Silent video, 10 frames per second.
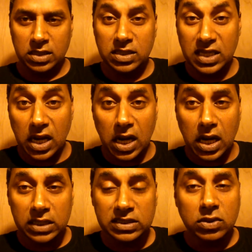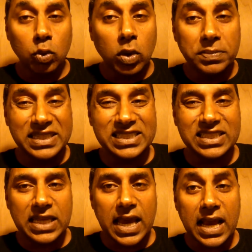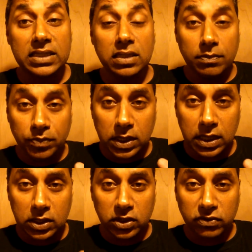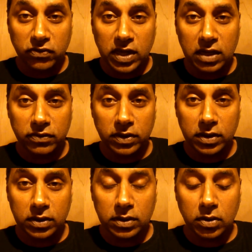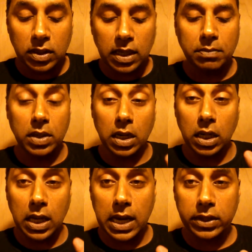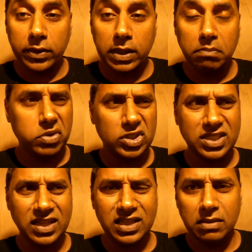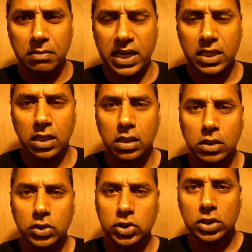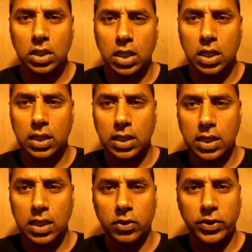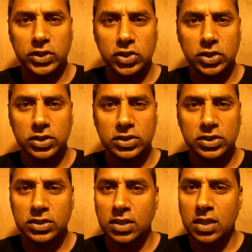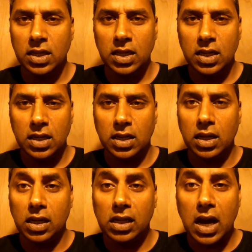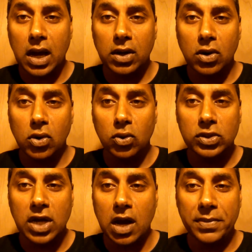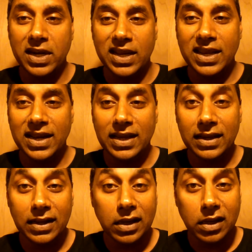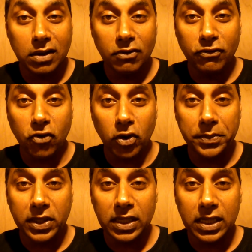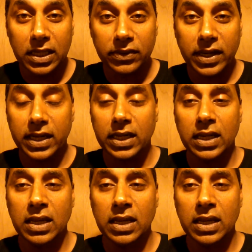the odds will be stacked in your favor. Okay, but a lottery, personally, my conclusion on uh, Richards' uh, lotto dominating formula, right?